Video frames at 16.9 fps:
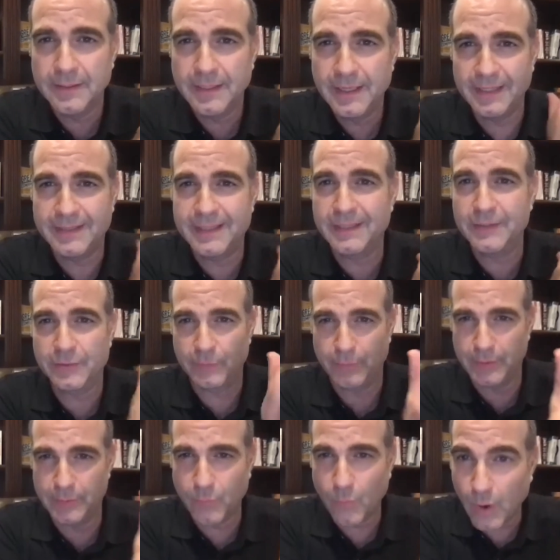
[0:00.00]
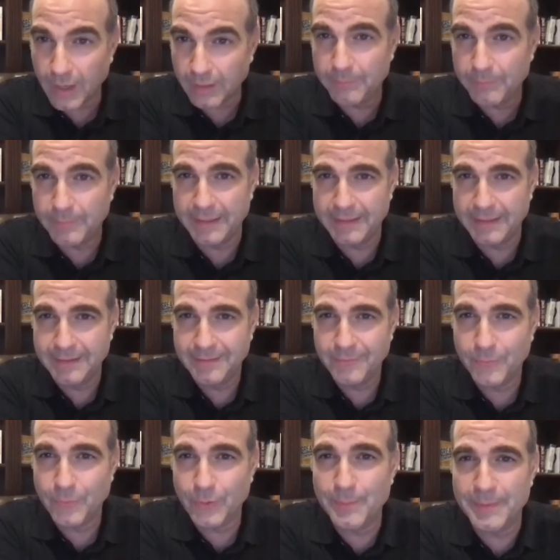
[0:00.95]
And things that we want
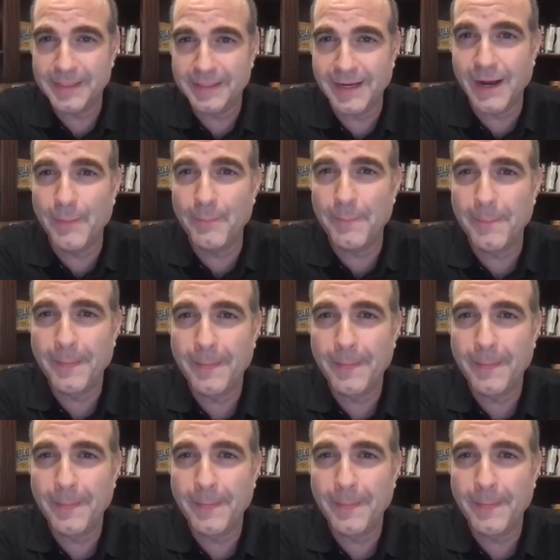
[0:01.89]
to become.